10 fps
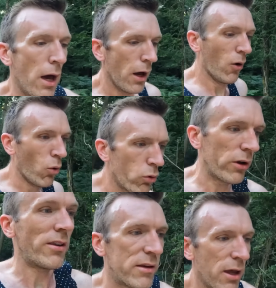uh,
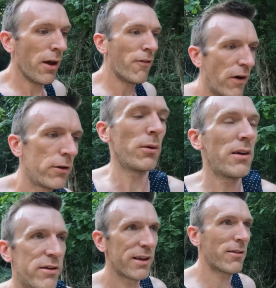August, first
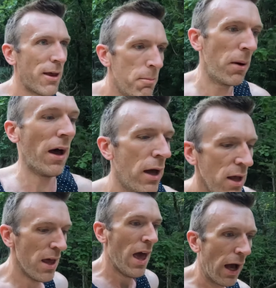week of September,
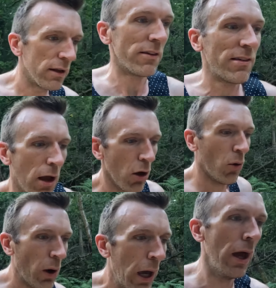and
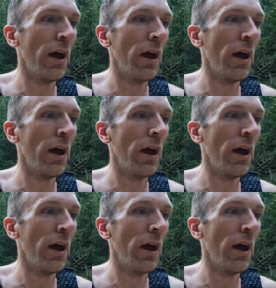so